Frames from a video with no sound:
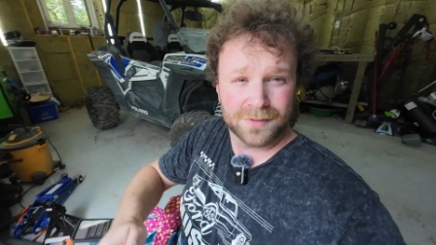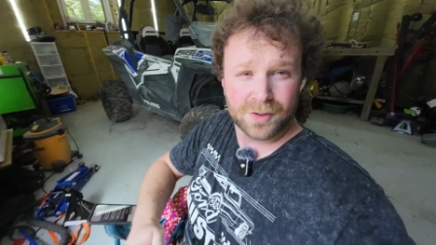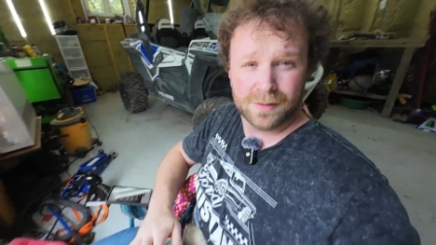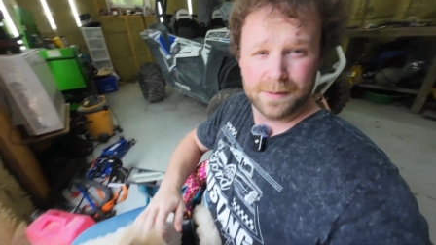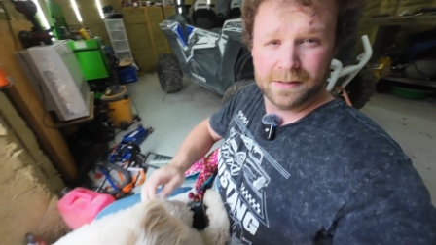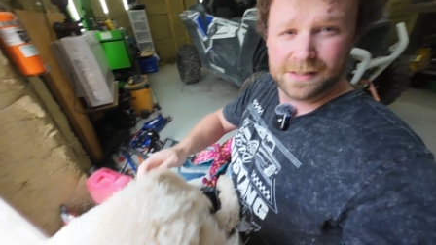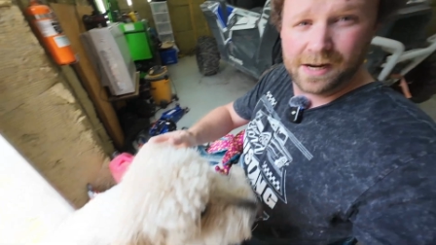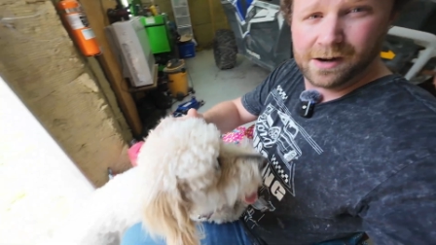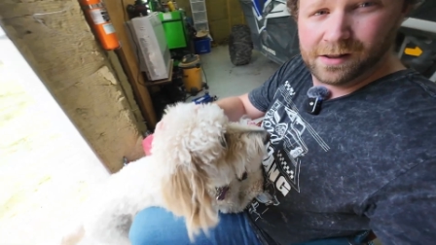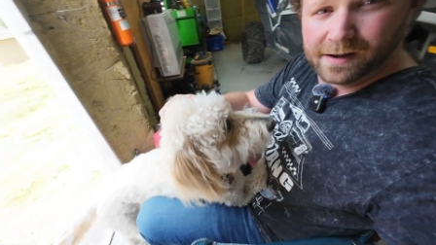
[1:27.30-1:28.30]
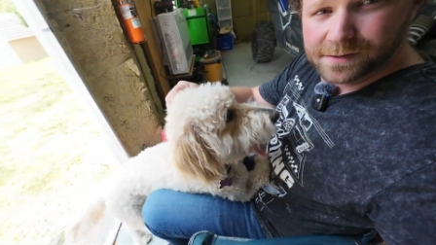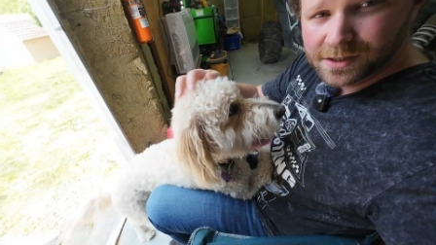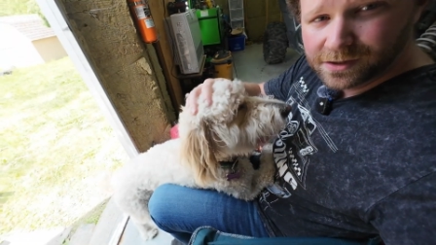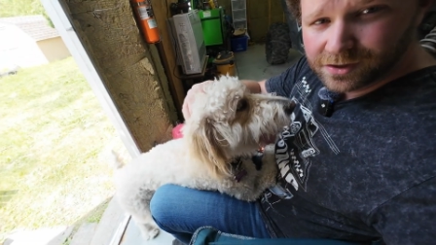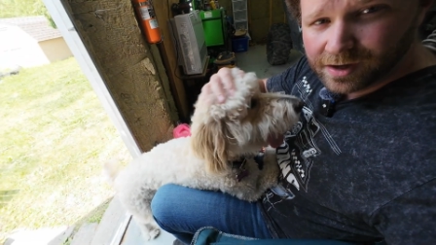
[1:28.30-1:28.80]
Sorry, my entire life's
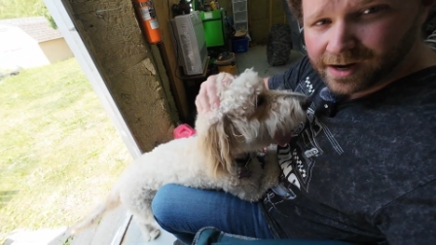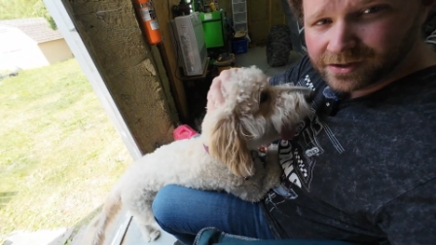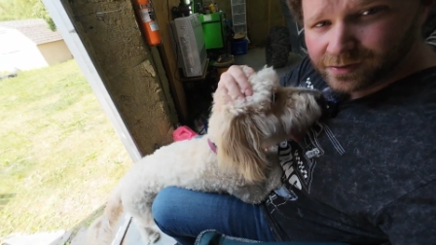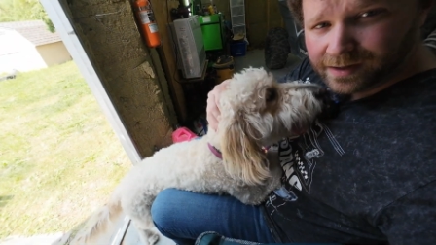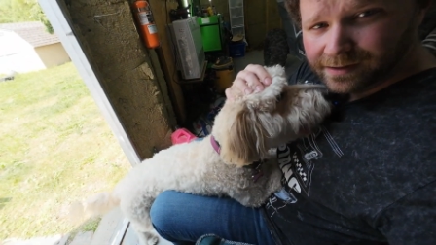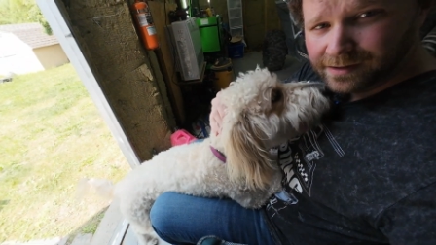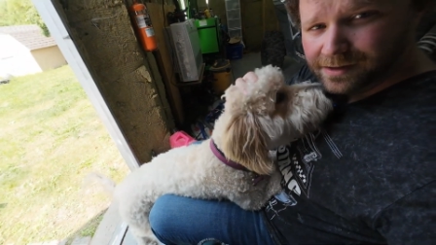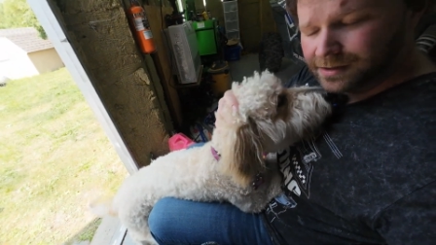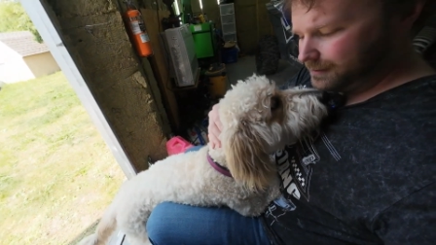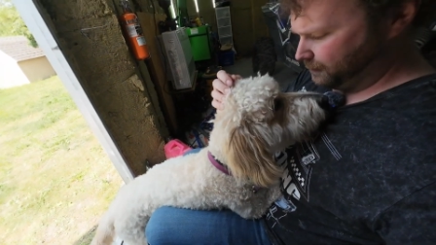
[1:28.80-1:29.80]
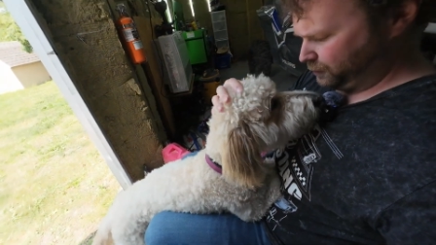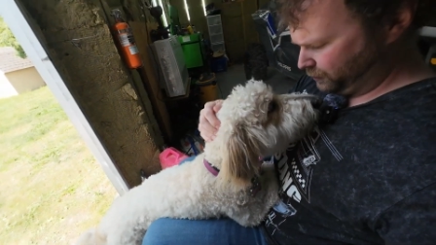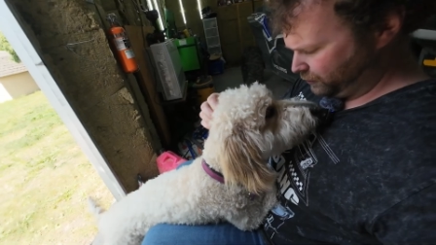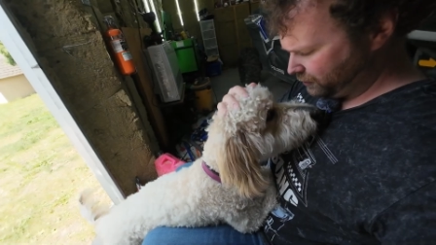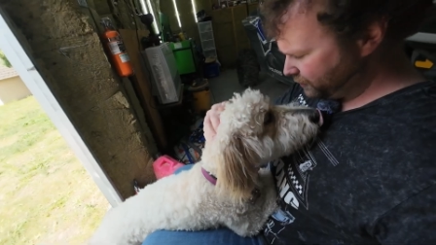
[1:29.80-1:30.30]
a distraction, right, little girl?
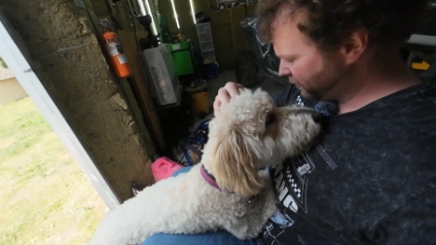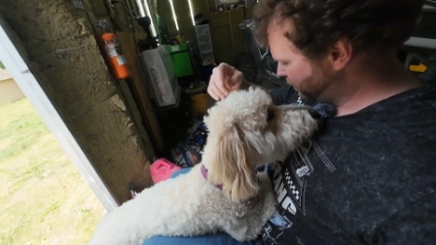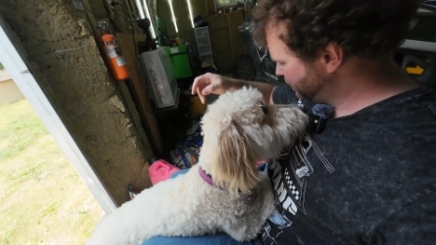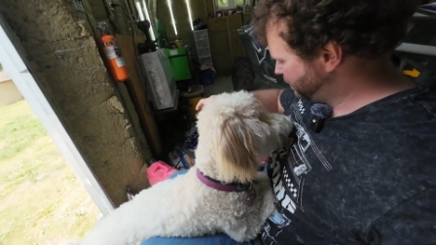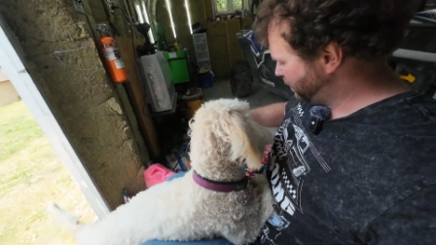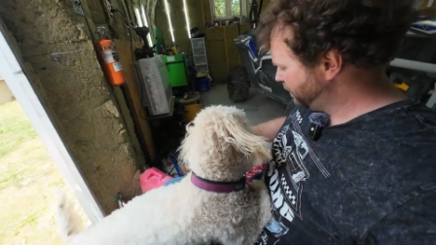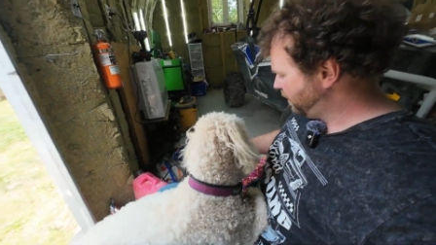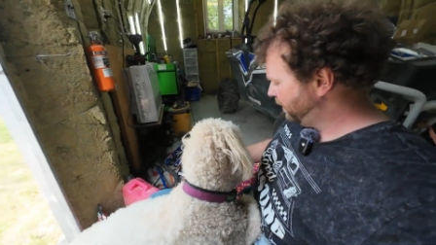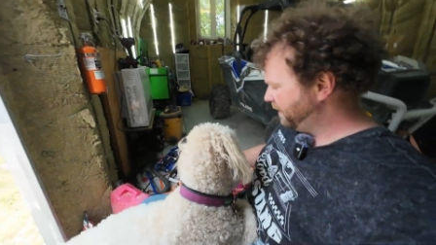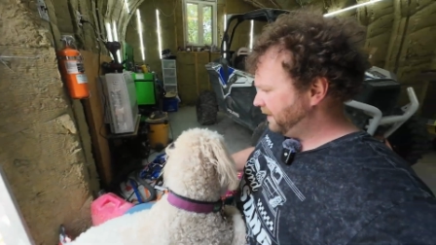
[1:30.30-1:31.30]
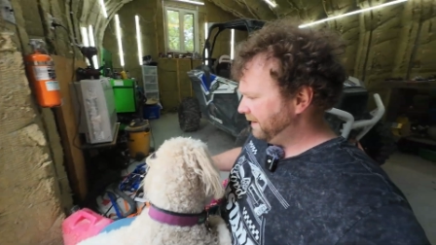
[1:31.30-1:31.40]
Oh, you're such a good girl.